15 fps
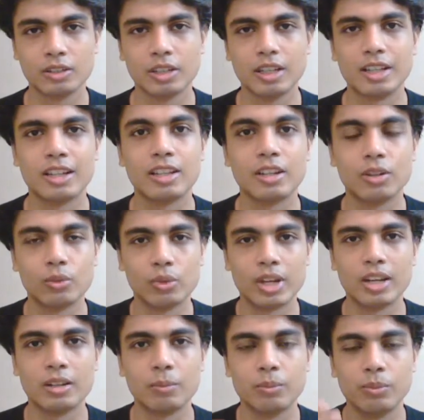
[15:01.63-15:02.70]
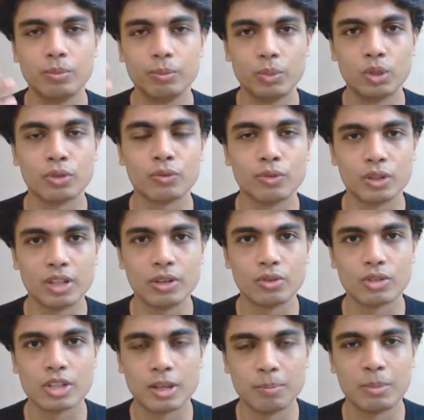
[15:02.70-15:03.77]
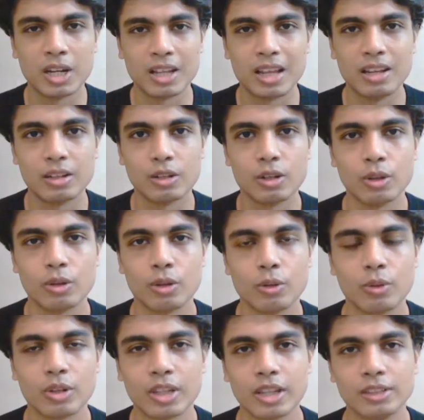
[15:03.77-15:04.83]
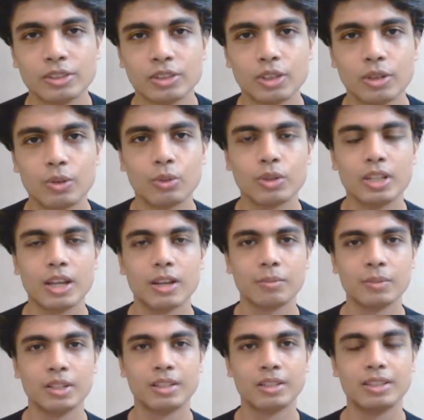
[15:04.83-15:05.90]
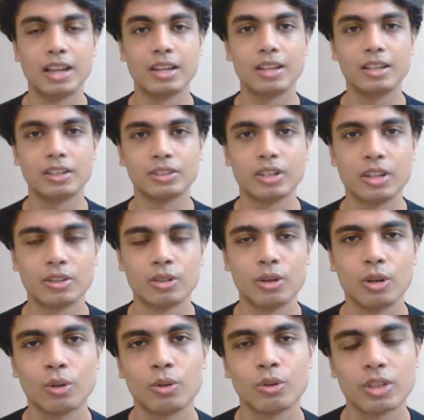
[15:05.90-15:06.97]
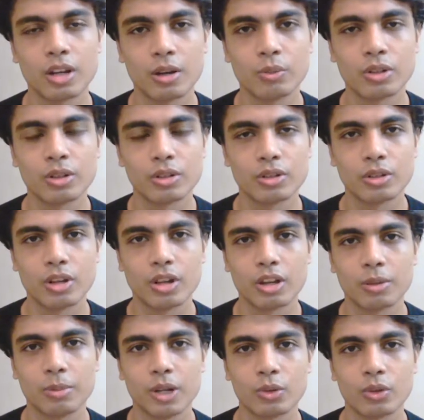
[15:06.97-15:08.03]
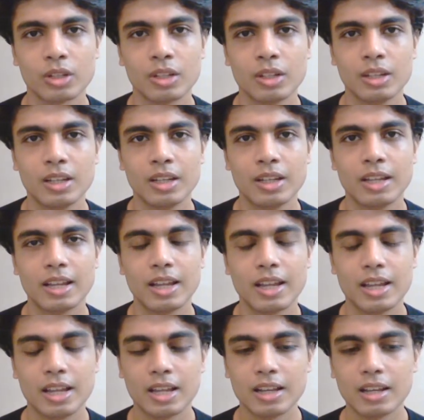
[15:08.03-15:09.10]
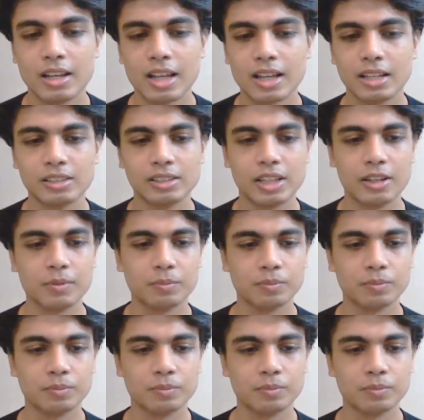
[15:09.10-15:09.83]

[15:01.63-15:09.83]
it can create a beautiful, interesting metallic logo. Okay, so yeah, that is another logo that I wanted to talk about. And like I said,